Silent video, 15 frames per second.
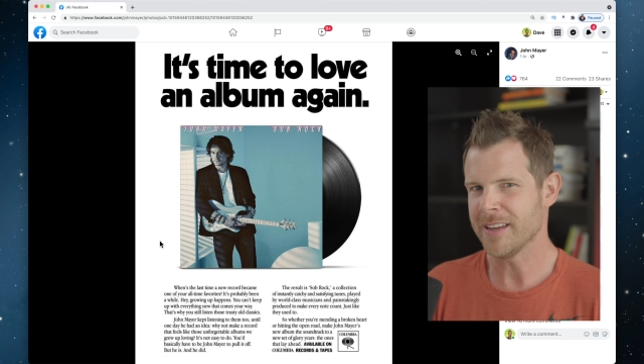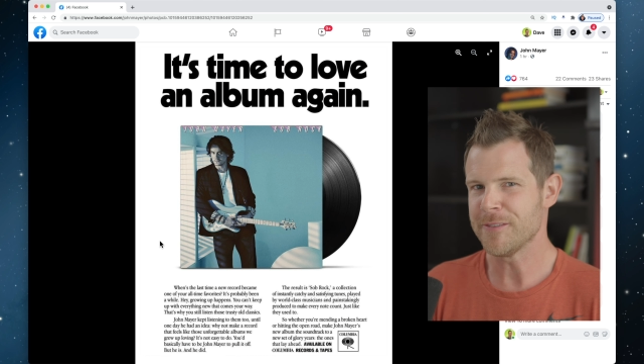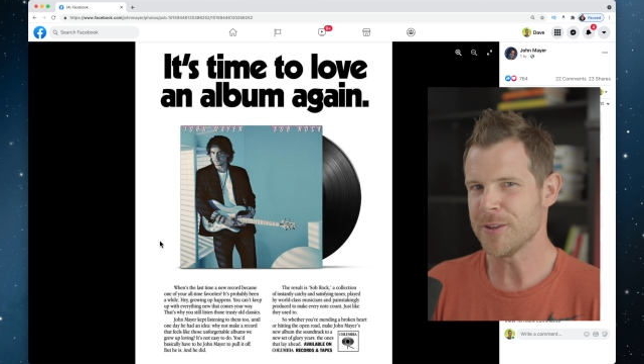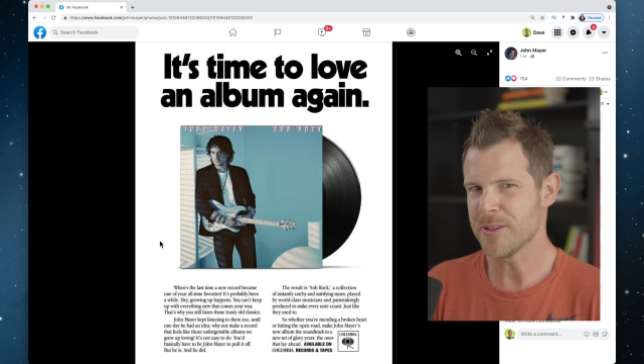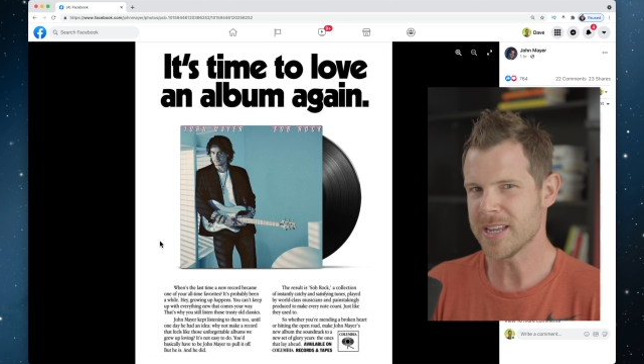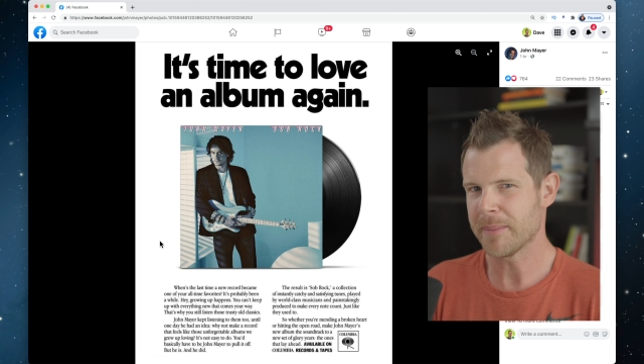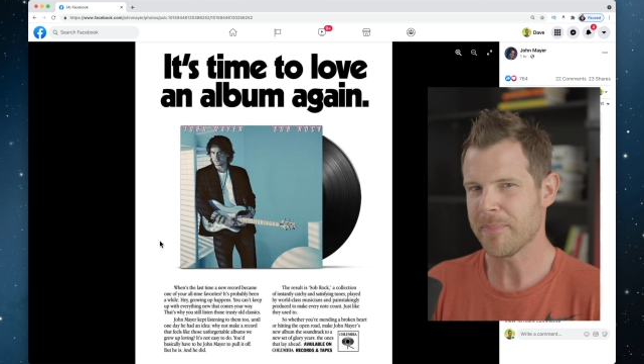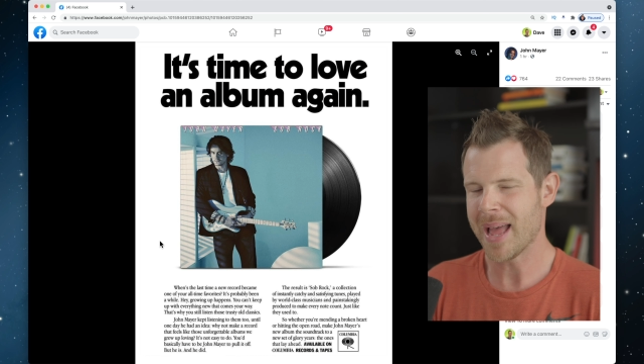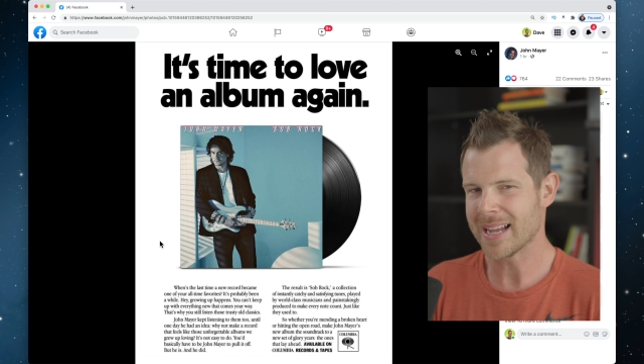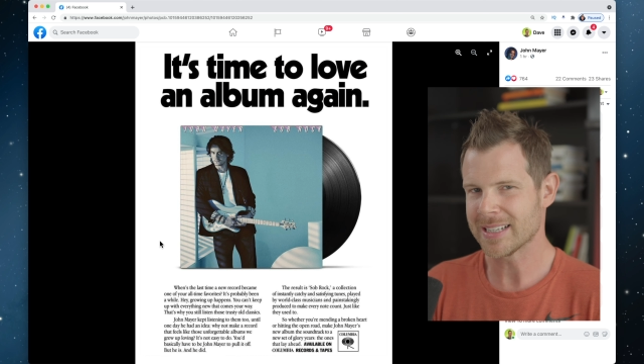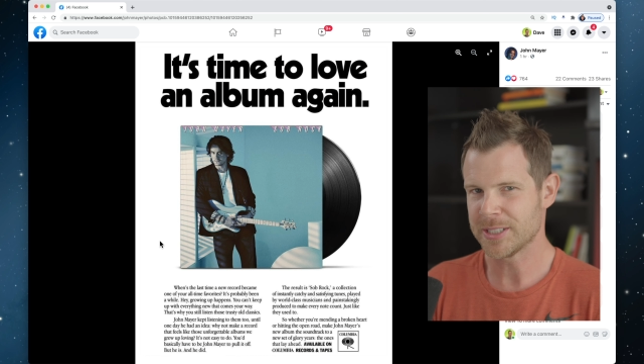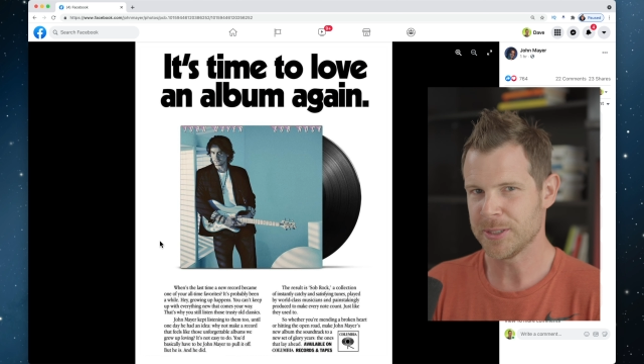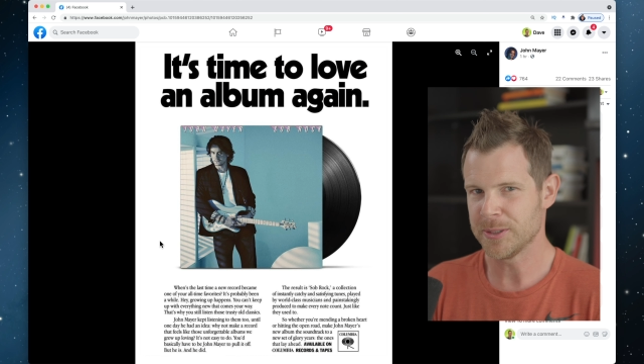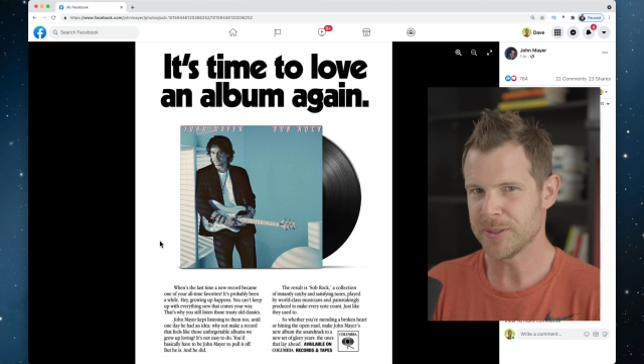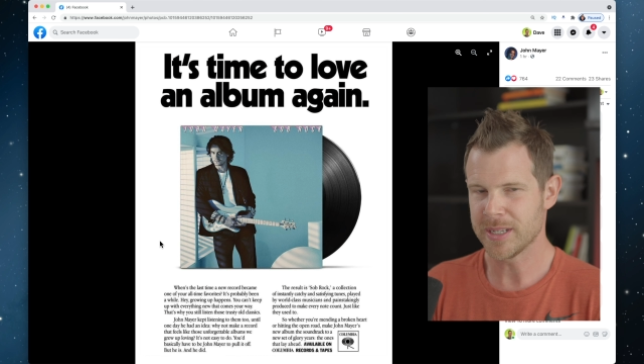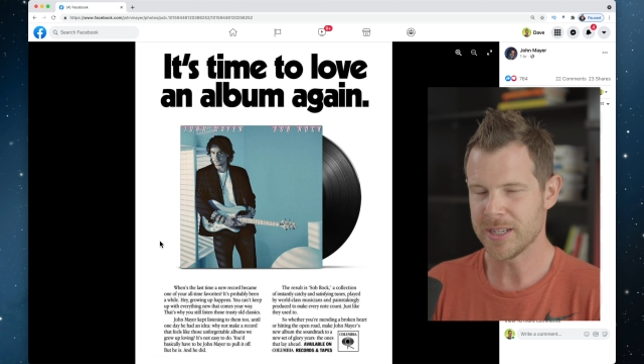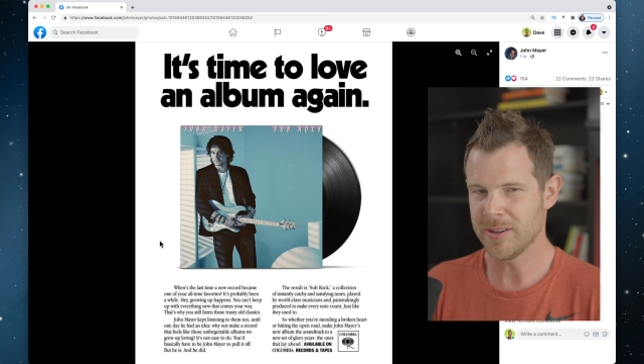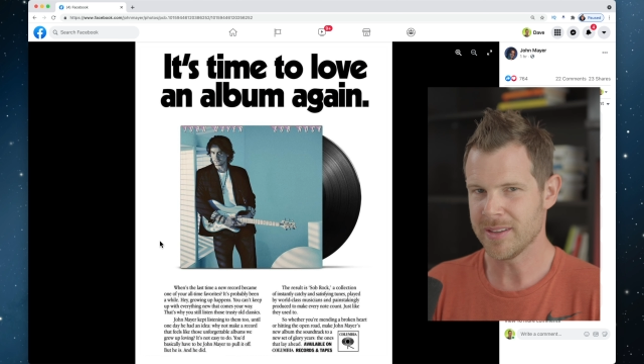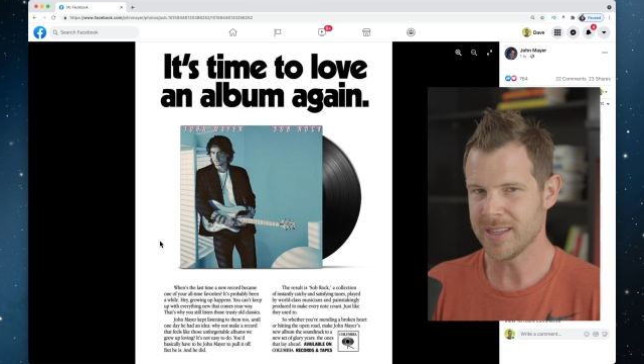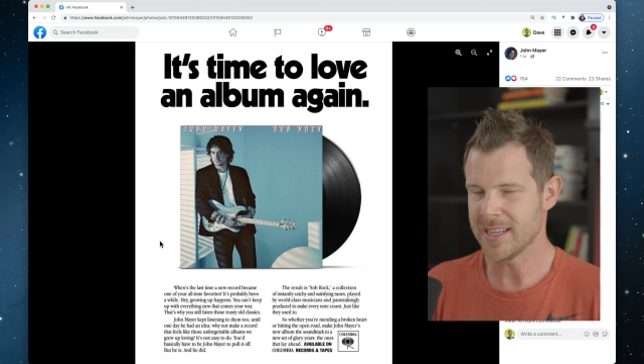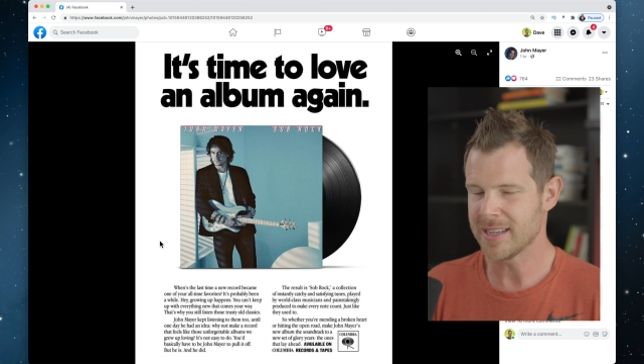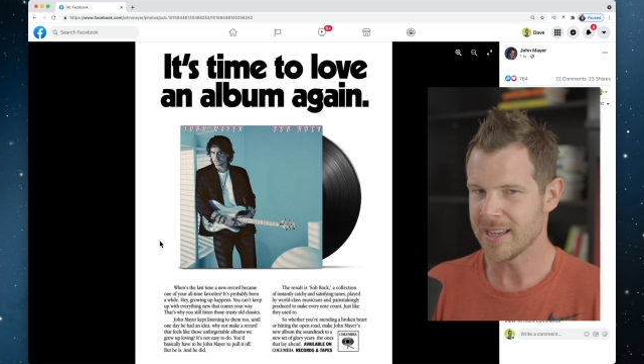If you think back to, you
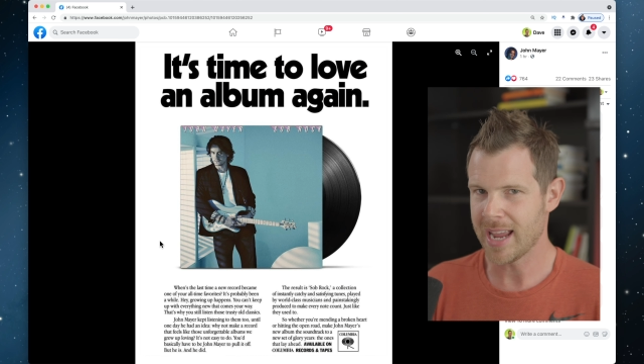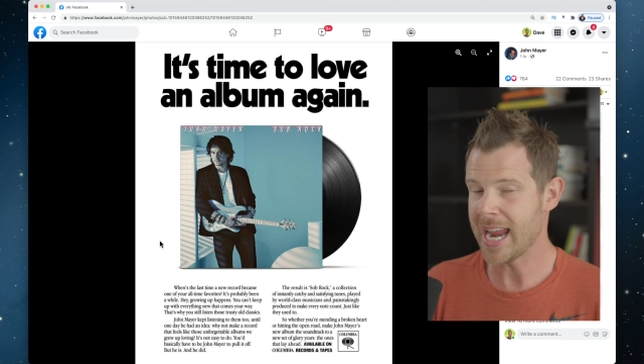know, the